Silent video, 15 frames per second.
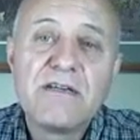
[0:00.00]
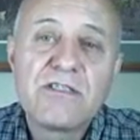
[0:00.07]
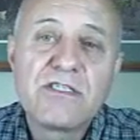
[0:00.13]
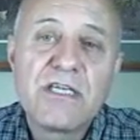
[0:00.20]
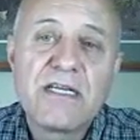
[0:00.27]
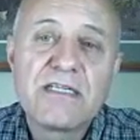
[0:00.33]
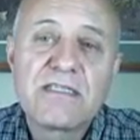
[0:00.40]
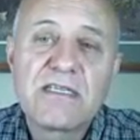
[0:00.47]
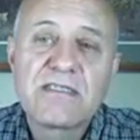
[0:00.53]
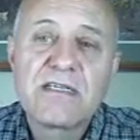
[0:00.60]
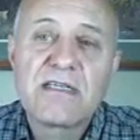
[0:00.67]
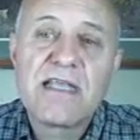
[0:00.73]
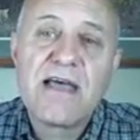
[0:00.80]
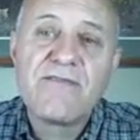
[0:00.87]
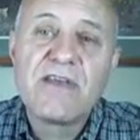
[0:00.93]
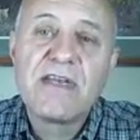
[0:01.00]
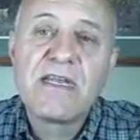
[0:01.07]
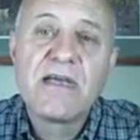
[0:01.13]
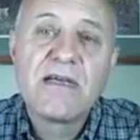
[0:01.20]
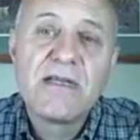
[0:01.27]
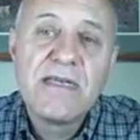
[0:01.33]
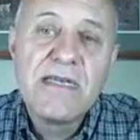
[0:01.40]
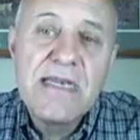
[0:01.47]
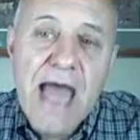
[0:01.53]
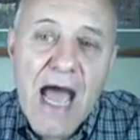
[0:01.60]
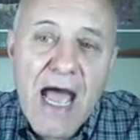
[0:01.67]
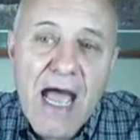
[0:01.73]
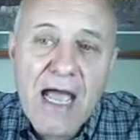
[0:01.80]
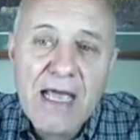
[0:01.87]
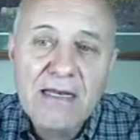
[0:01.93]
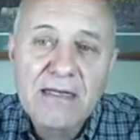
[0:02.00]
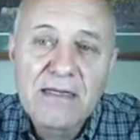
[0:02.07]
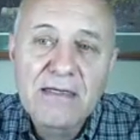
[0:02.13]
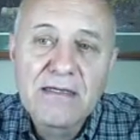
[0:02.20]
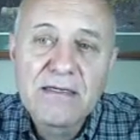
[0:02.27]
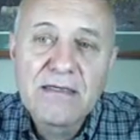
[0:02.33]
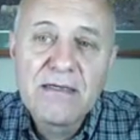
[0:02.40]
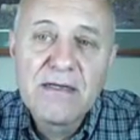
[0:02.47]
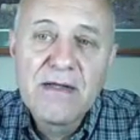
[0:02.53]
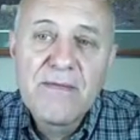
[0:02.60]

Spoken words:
Here's Genesis 11:9.